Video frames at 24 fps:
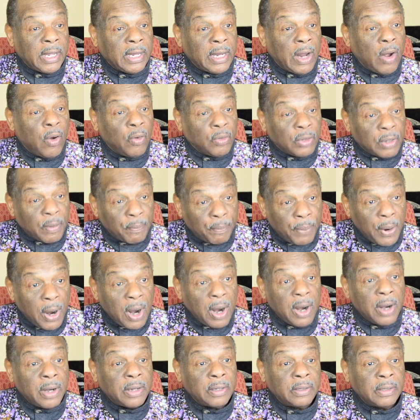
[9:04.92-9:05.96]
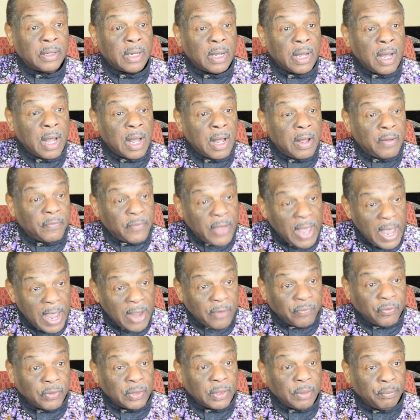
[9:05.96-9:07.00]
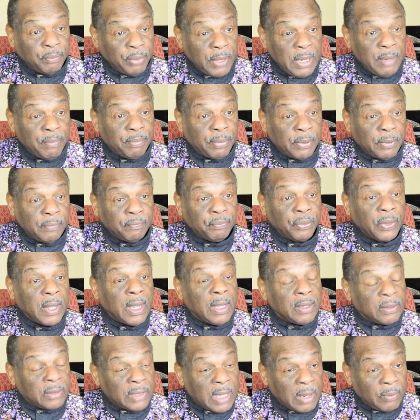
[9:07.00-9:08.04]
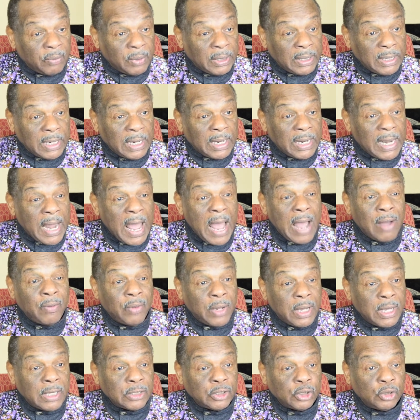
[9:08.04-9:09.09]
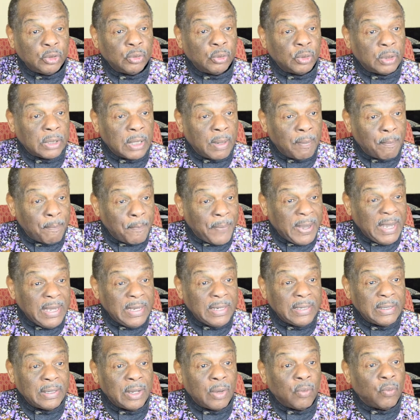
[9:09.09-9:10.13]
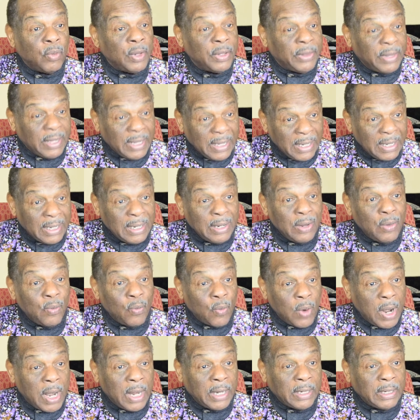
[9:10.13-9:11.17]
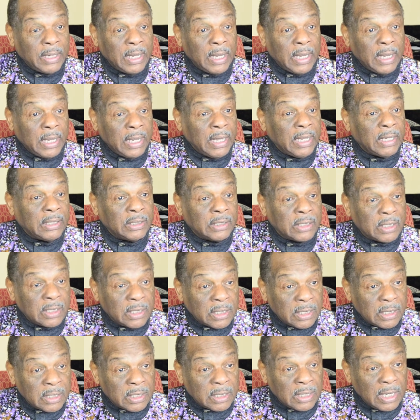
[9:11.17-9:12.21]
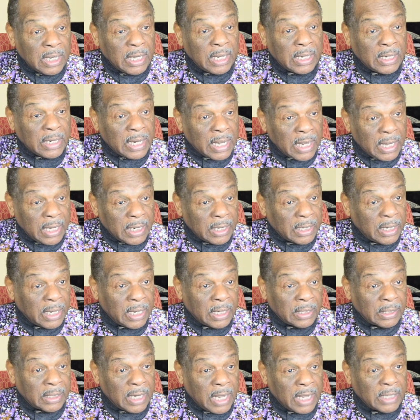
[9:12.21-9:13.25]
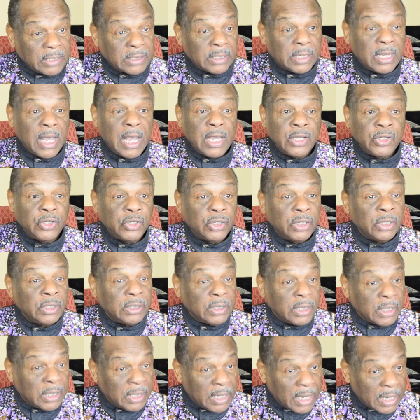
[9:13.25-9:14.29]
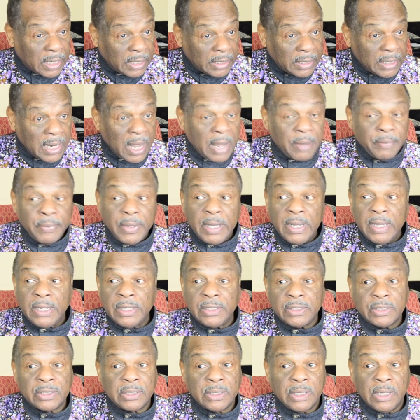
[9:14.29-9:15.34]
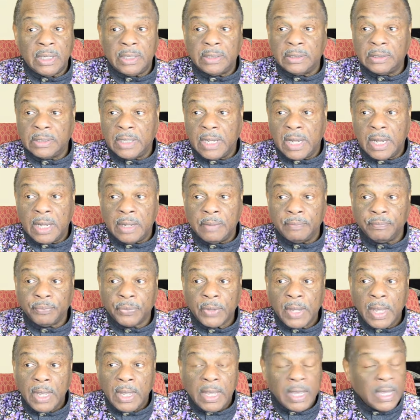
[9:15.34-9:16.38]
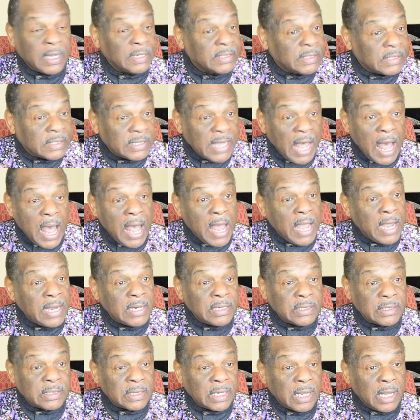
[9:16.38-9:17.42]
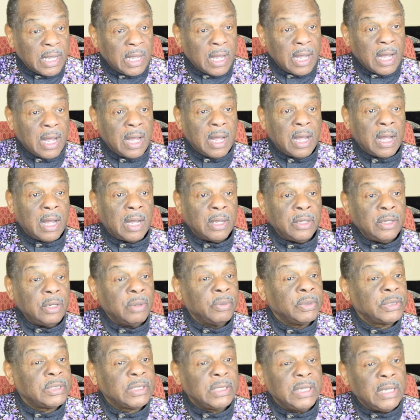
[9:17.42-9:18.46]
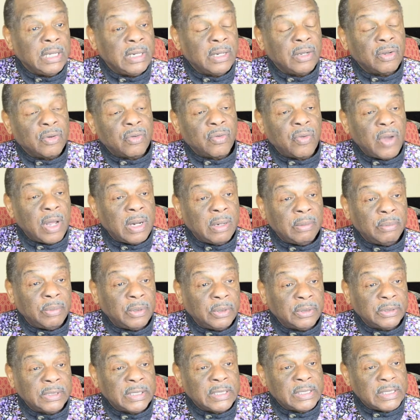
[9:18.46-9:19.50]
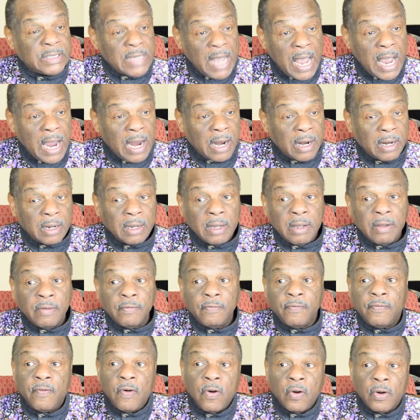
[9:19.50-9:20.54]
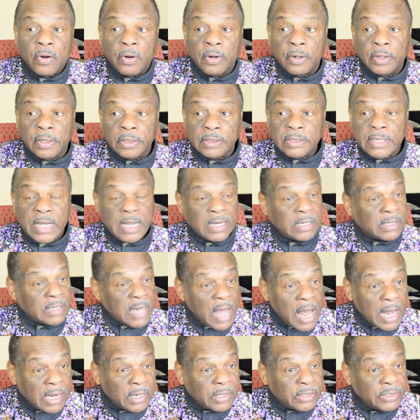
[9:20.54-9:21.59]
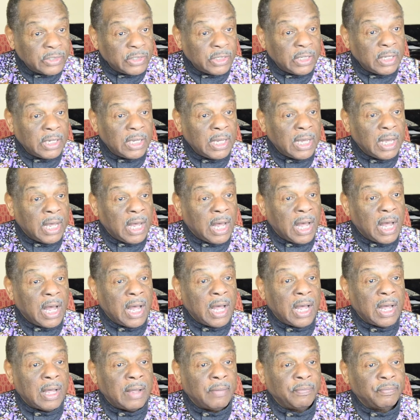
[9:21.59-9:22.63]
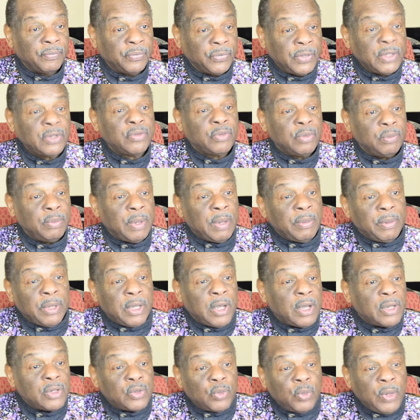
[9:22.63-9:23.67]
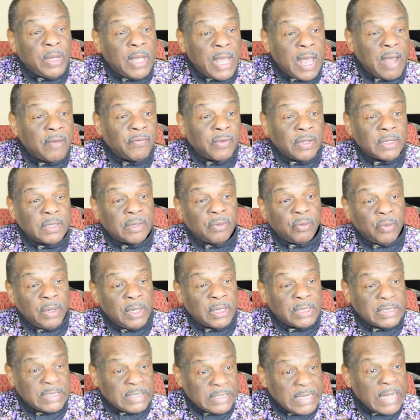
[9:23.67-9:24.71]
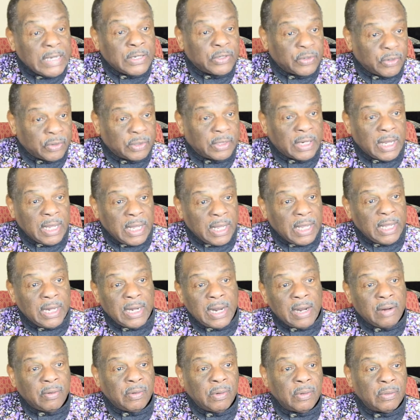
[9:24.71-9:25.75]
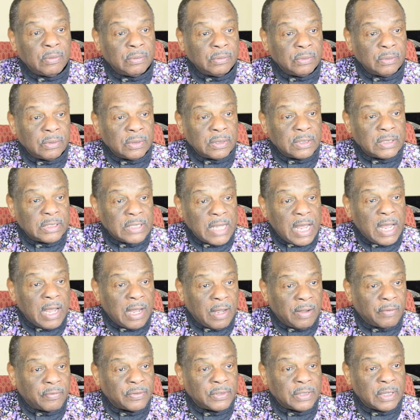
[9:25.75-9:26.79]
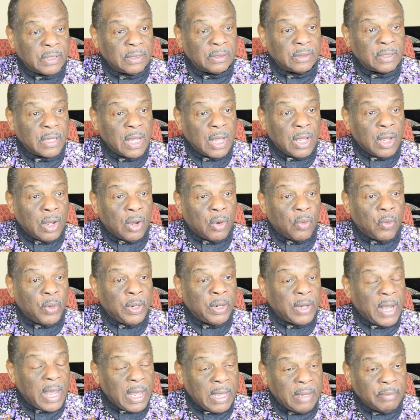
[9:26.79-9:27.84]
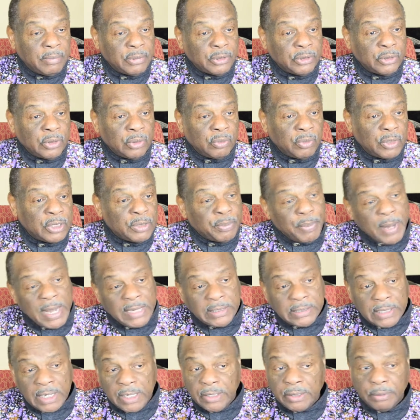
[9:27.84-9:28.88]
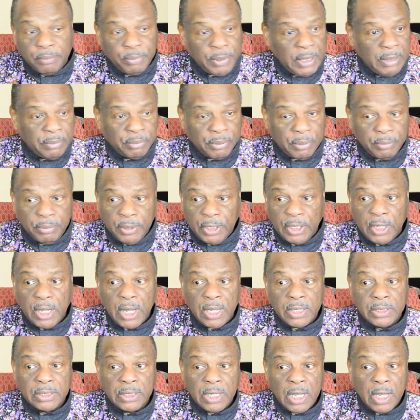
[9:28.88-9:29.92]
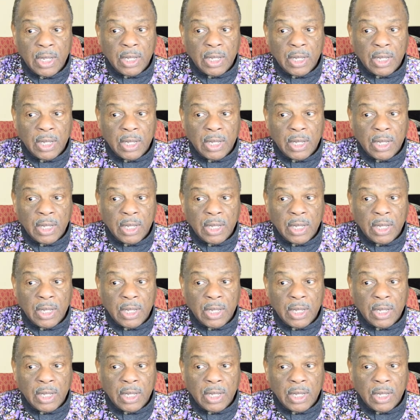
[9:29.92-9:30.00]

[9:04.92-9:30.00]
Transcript: on the part of African people that will allow us to compete with anyone in education, in economics, in science. You would see an incredible desire for technology. This would be because we are centered in our own selves, and we're able to respect other people because